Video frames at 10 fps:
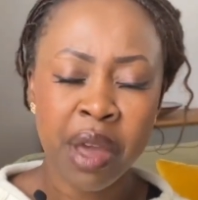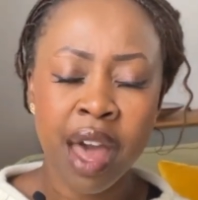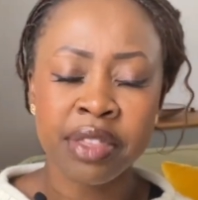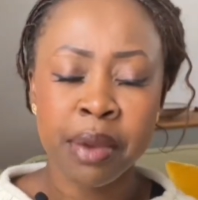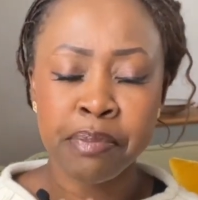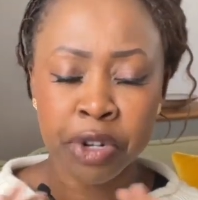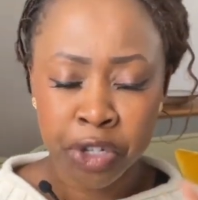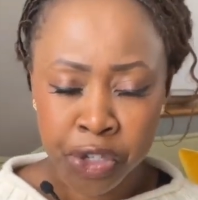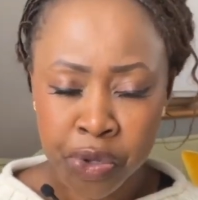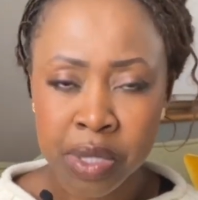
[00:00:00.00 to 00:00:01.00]
and they're
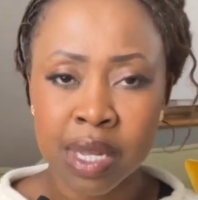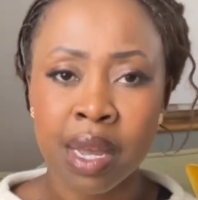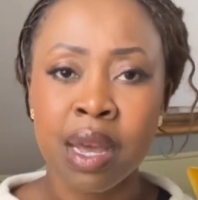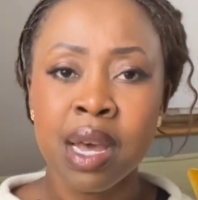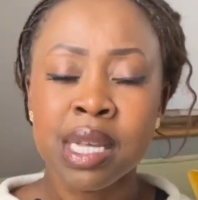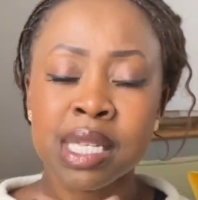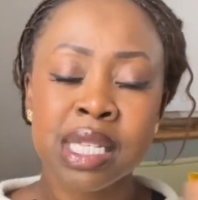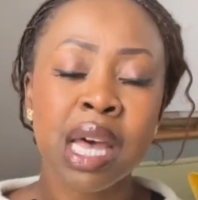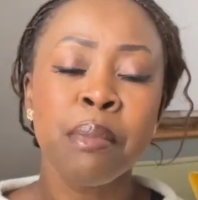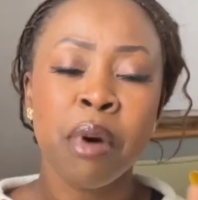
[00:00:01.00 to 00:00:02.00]
producing
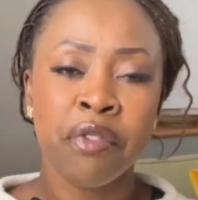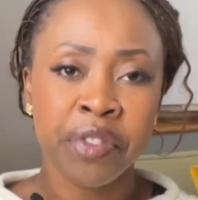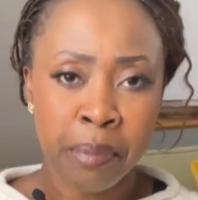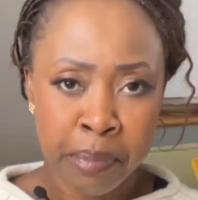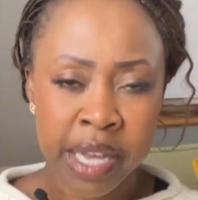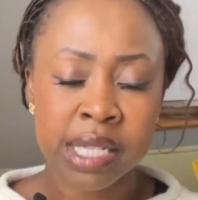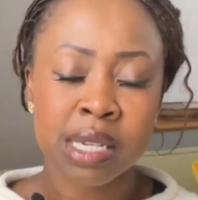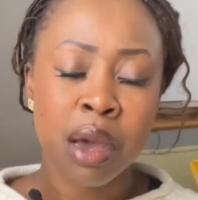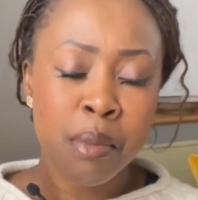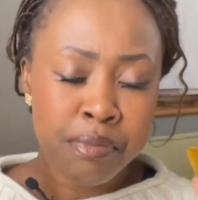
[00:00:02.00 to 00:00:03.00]
some of the best
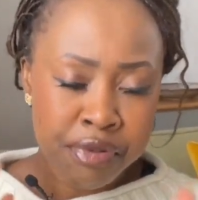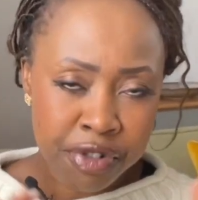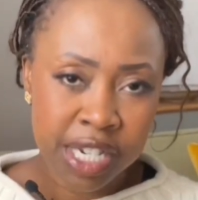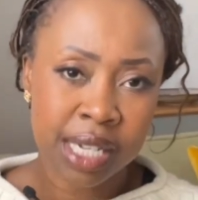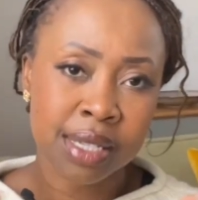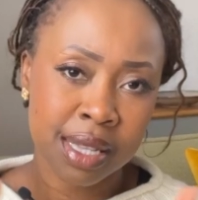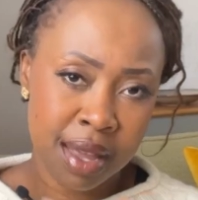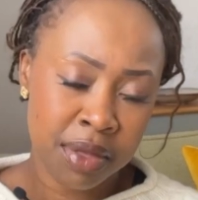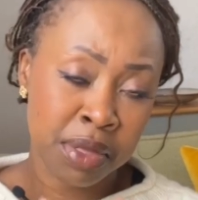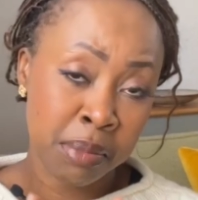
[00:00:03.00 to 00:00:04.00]
products
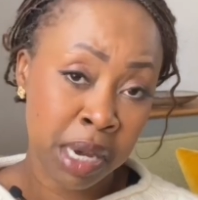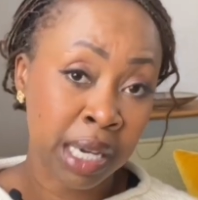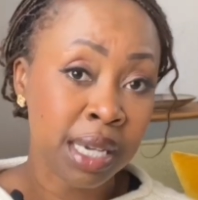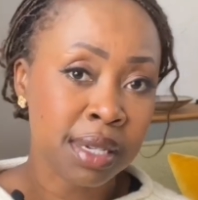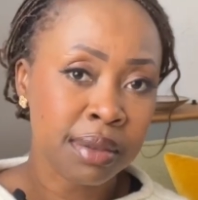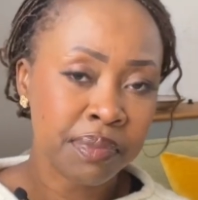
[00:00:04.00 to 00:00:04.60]
in the market.